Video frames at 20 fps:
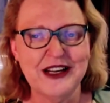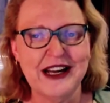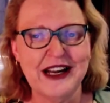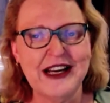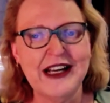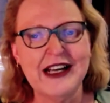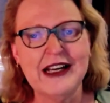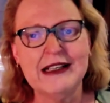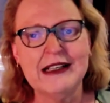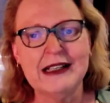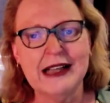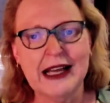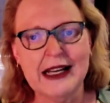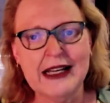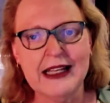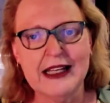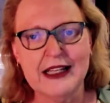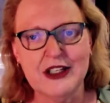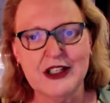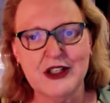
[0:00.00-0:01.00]
any
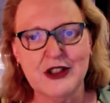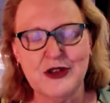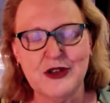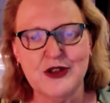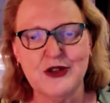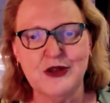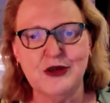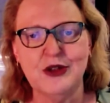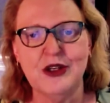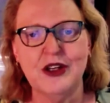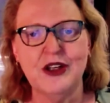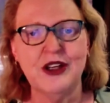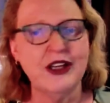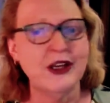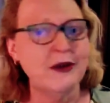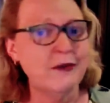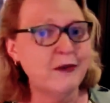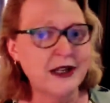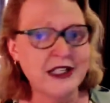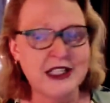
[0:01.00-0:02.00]
cladding issues or, you know, the
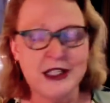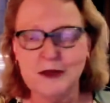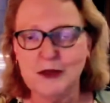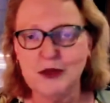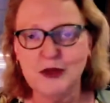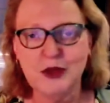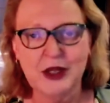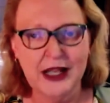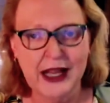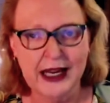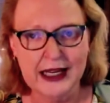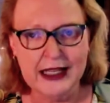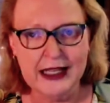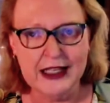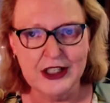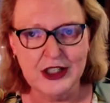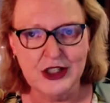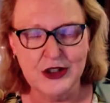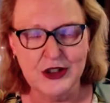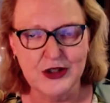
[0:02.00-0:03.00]
combustible
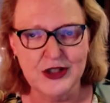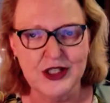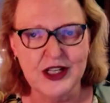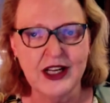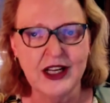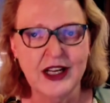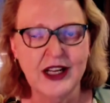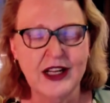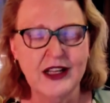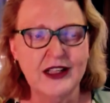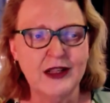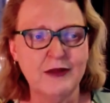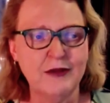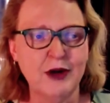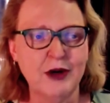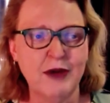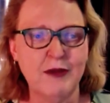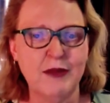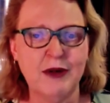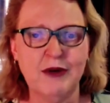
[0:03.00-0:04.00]
cladding issues that
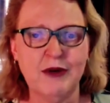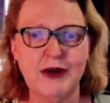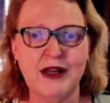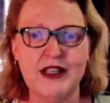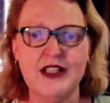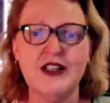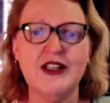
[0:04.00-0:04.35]
might be around.